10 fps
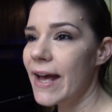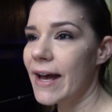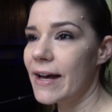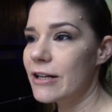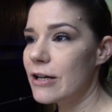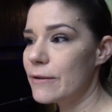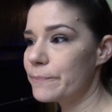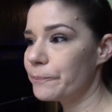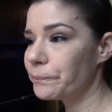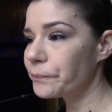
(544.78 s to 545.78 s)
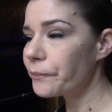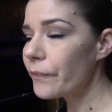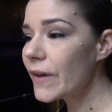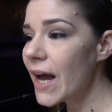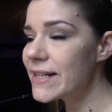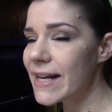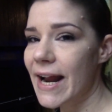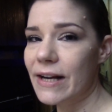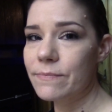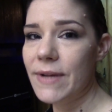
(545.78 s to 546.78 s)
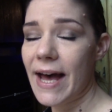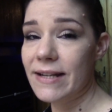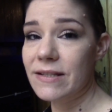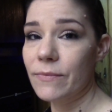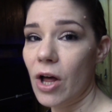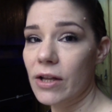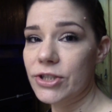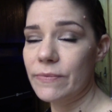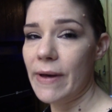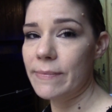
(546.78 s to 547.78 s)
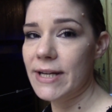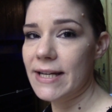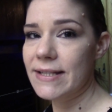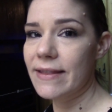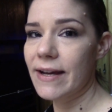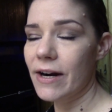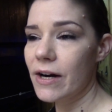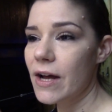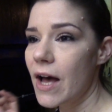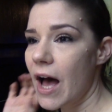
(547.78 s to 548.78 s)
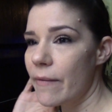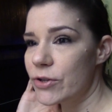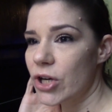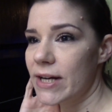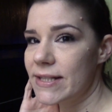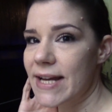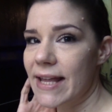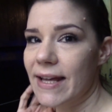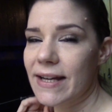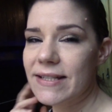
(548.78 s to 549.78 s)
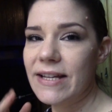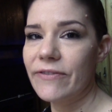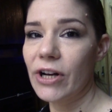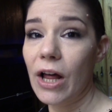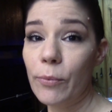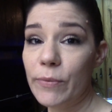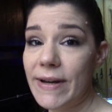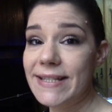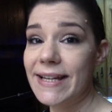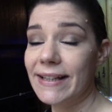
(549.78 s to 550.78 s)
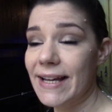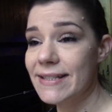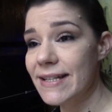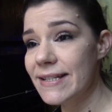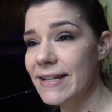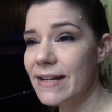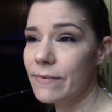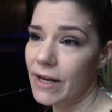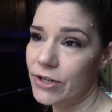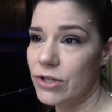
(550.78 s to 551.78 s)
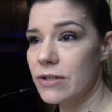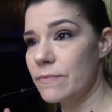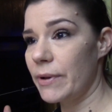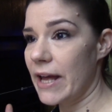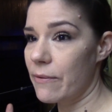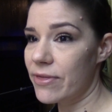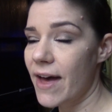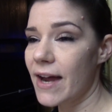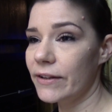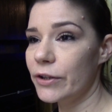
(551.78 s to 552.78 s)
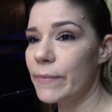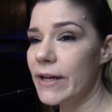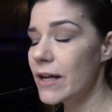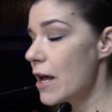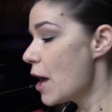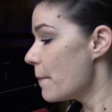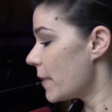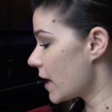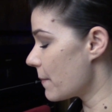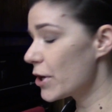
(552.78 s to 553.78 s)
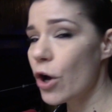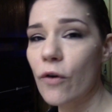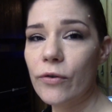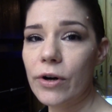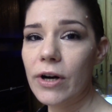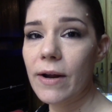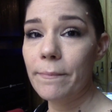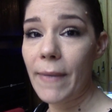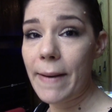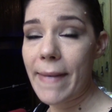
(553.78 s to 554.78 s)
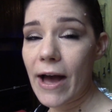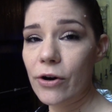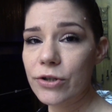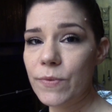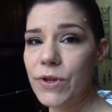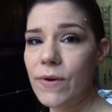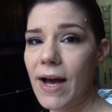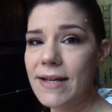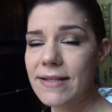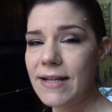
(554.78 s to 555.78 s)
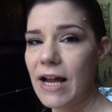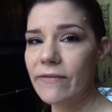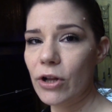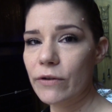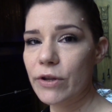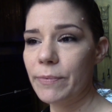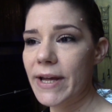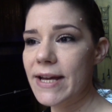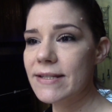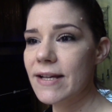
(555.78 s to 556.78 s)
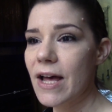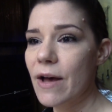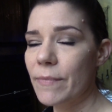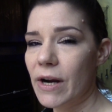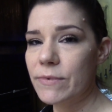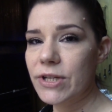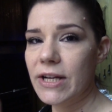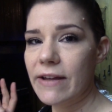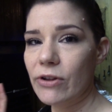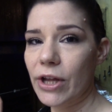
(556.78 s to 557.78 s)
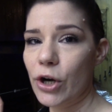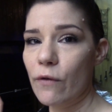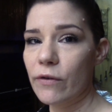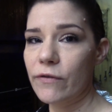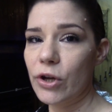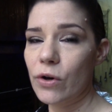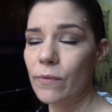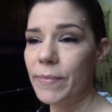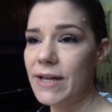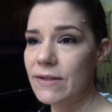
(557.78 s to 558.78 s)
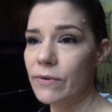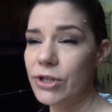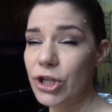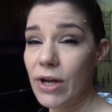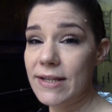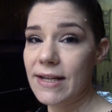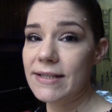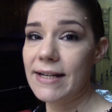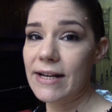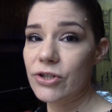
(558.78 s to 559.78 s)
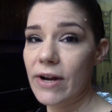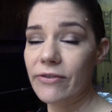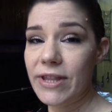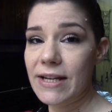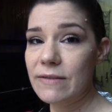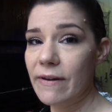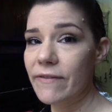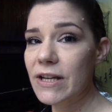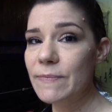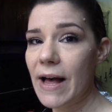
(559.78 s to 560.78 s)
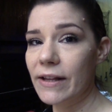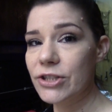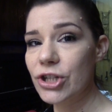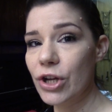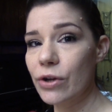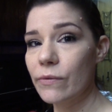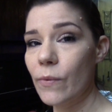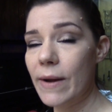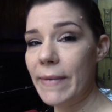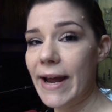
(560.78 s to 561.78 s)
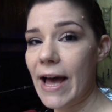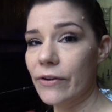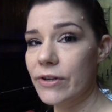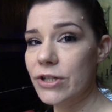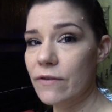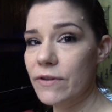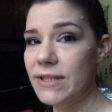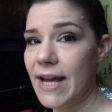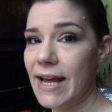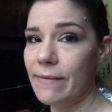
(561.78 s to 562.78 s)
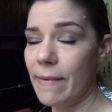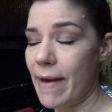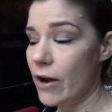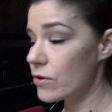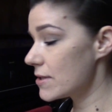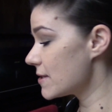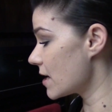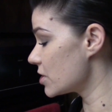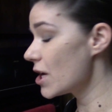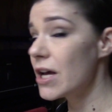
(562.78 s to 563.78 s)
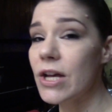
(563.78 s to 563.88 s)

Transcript: And um, I did add, add some collagen peptides in there. I've been trying to take that to see if it'll help with my skin elasticity. I'm kind of just playing with that a little bit. But I'm going to go over my macros with you guys. It's kind of all over the place, but I'm just going to give you like an overview because I want to show you guys that I did enter everything into my Fitness Pal and show you what my calories are for the day and my macros and such.